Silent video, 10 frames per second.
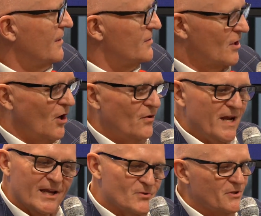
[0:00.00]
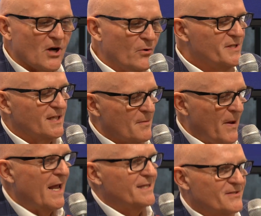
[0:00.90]
So the answer is always it
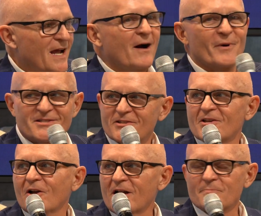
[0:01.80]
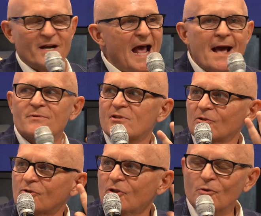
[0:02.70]
depends. How much does it cost? But
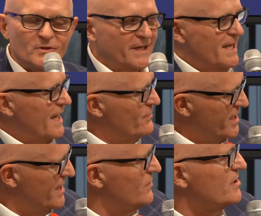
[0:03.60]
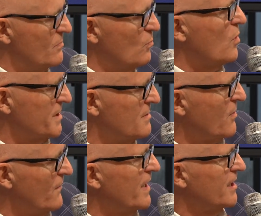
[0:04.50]
absolutely, we want to
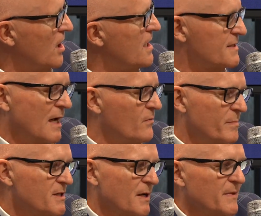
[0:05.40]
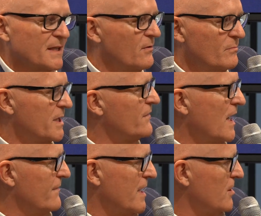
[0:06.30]
prevent loss. That would be something that would be of
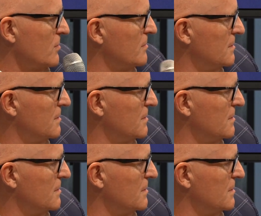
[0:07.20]
high value.